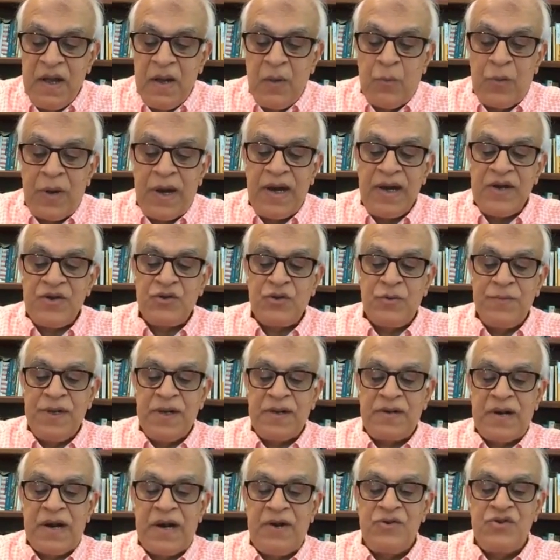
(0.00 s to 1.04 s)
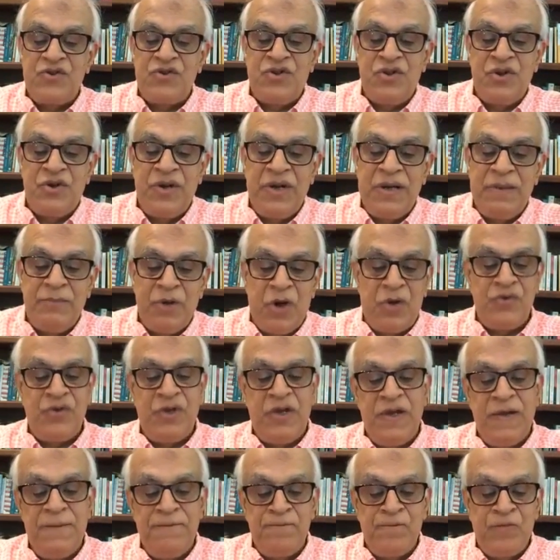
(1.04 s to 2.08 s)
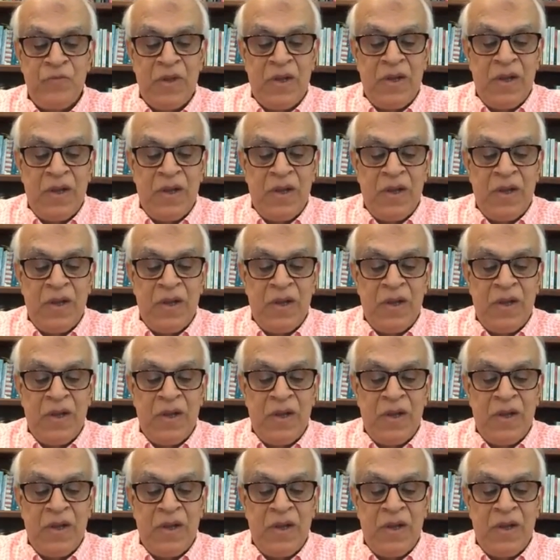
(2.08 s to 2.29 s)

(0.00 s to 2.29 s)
why are so many crowds cheering Modi?